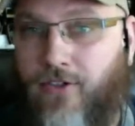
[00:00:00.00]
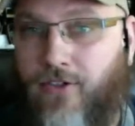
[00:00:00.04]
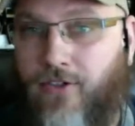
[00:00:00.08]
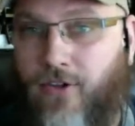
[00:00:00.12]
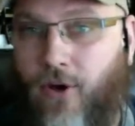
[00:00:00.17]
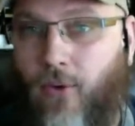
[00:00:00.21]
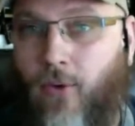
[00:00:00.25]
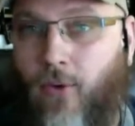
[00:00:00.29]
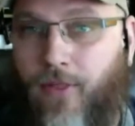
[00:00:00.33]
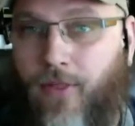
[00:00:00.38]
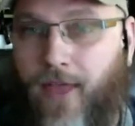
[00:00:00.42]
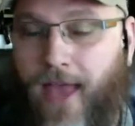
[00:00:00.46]
so
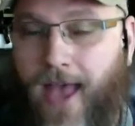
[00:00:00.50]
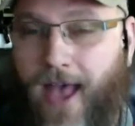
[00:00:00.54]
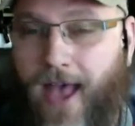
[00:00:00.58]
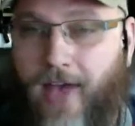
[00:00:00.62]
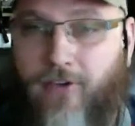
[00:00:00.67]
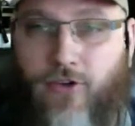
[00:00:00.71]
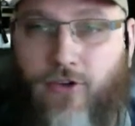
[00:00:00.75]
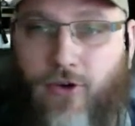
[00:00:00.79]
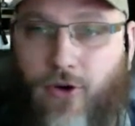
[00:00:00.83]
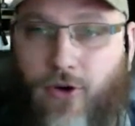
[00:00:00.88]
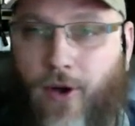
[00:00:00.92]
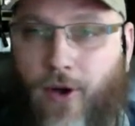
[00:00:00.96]
when they
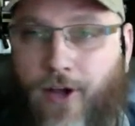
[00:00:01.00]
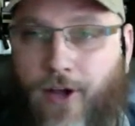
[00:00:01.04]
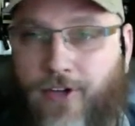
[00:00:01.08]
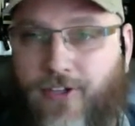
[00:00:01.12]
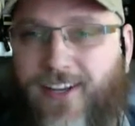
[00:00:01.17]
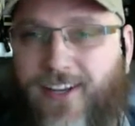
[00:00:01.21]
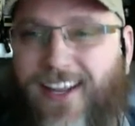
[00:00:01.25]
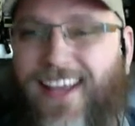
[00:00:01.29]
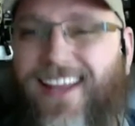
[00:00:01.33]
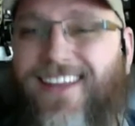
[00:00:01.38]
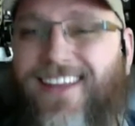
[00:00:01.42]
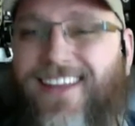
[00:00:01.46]
ask you a
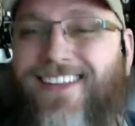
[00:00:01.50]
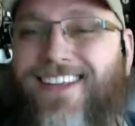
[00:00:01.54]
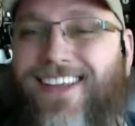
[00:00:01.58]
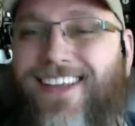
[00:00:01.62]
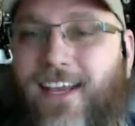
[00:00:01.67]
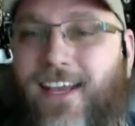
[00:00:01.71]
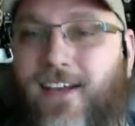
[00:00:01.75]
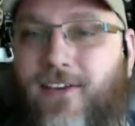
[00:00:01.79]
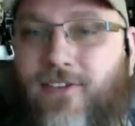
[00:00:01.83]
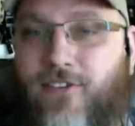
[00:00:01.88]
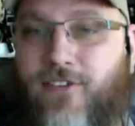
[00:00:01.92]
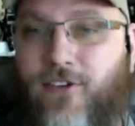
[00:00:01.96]
question, it is
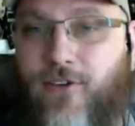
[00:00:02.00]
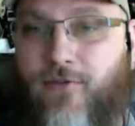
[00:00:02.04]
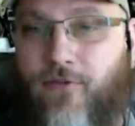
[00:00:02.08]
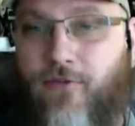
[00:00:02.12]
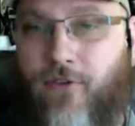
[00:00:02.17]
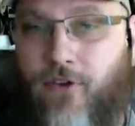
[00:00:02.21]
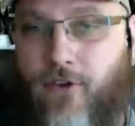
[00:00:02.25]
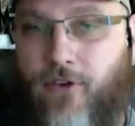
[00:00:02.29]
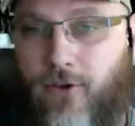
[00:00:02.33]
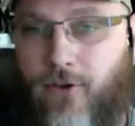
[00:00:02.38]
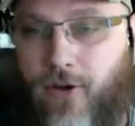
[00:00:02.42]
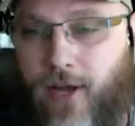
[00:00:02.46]
easier for
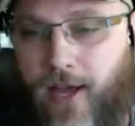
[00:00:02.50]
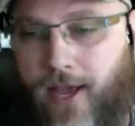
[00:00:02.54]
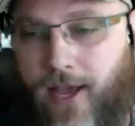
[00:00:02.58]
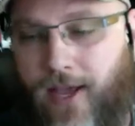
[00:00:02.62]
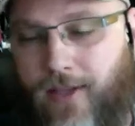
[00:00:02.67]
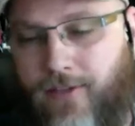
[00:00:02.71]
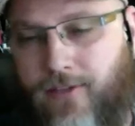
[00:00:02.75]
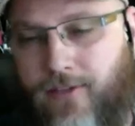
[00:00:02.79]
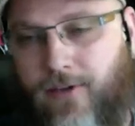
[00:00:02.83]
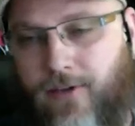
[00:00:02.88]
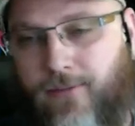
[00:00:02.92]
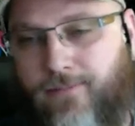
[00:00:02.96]
you to
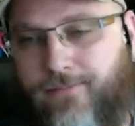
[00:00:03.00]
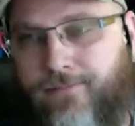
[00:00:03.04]
answer.